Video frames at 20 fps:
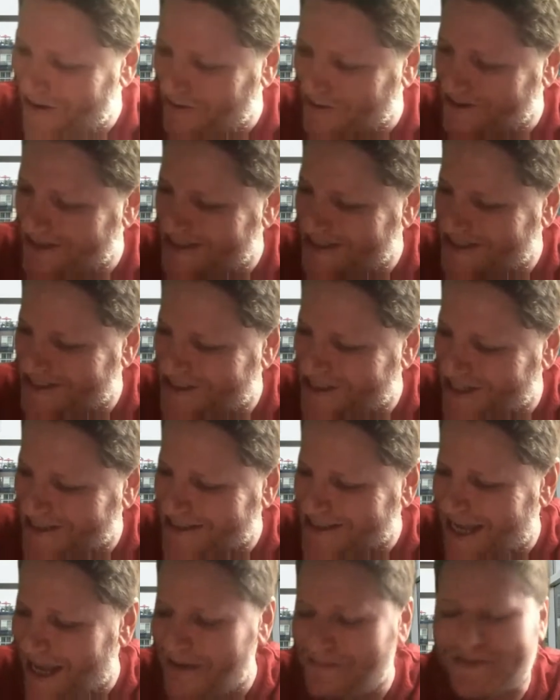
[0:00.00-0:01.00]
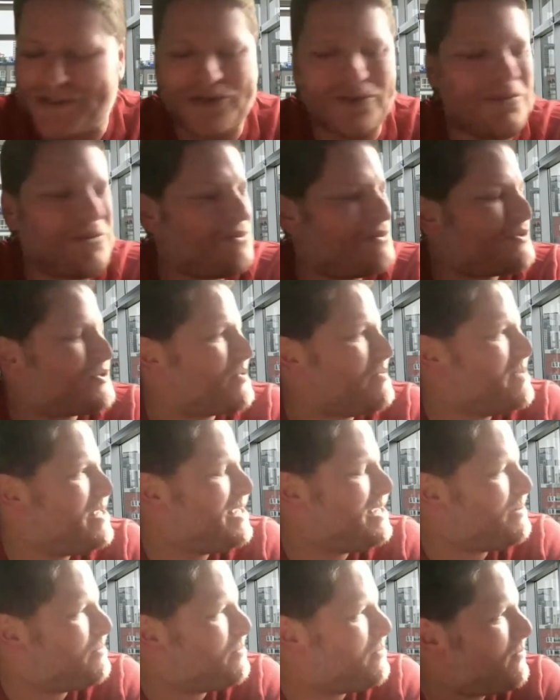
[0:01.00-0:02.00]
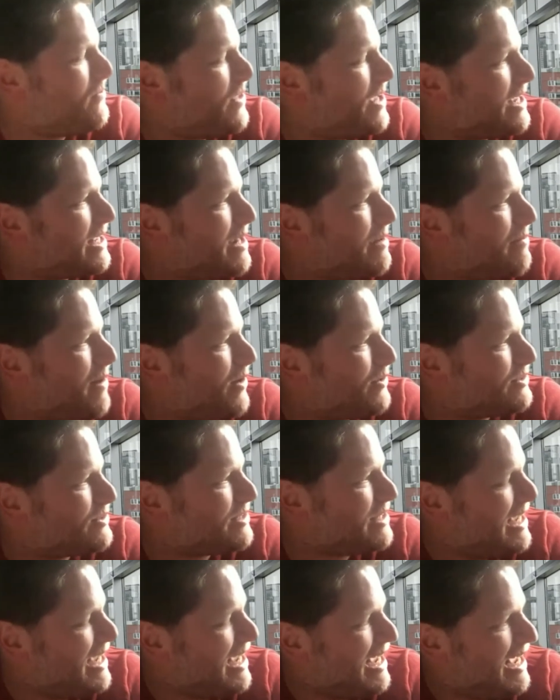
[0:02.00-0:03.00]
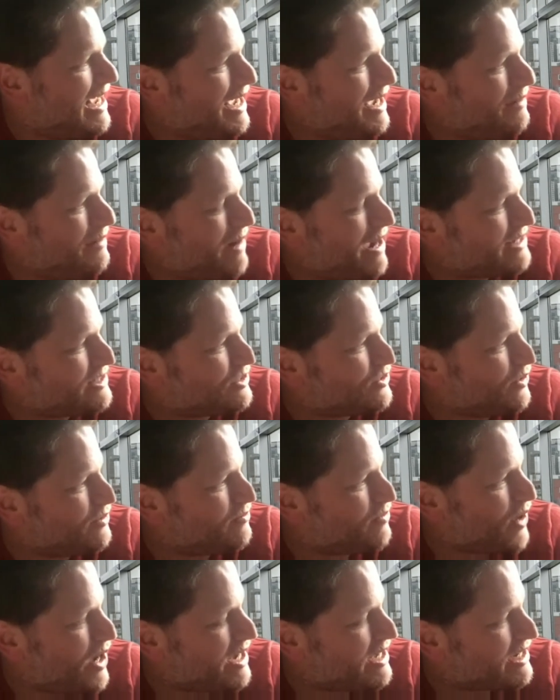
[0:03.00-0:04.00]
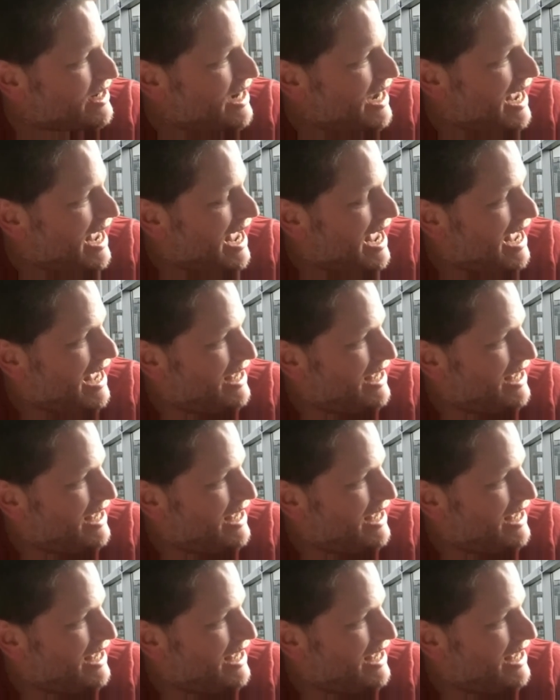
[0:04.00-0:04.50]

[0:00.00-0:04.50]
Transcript: You know, this just came to me thinking about Mike Stonebreaker.